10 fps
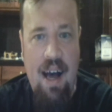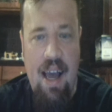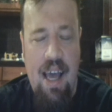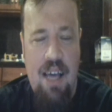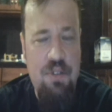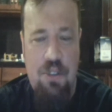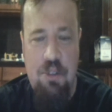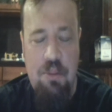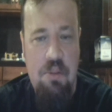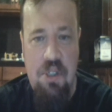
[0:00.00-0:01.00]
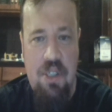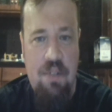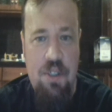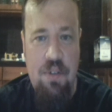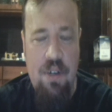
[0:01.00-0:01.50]
I have suitable
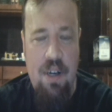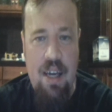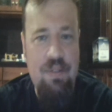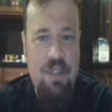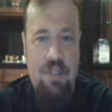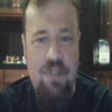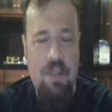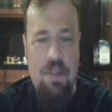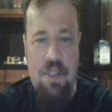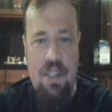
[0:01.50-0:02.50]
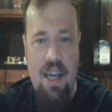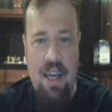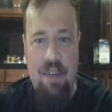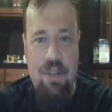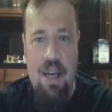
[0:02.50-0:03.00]
receivers for every frequency
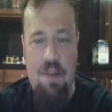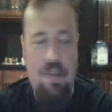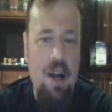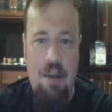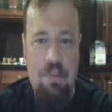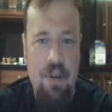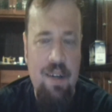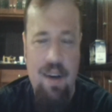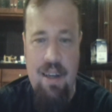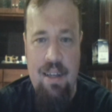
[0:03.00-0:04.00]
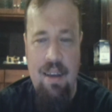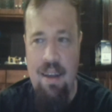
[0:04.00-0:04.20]
I would ever operate on,